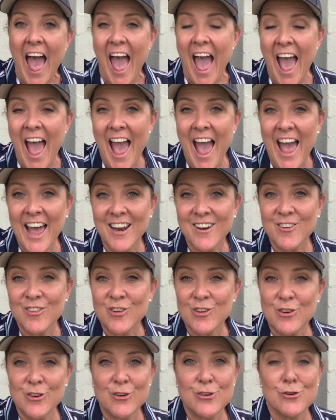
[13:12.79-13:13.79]
and
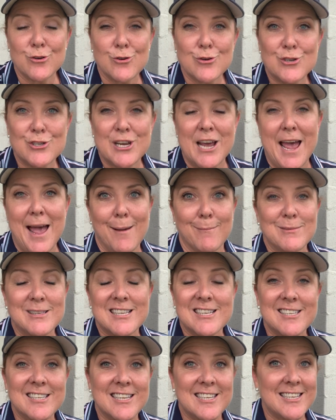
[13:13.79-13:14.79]
the new door jambs
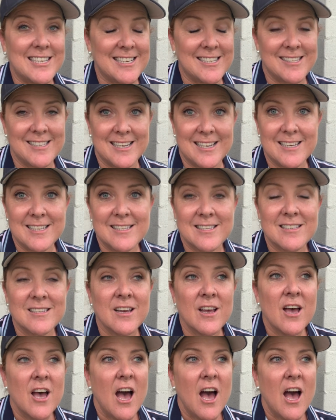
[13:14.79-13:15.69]
didn't exist.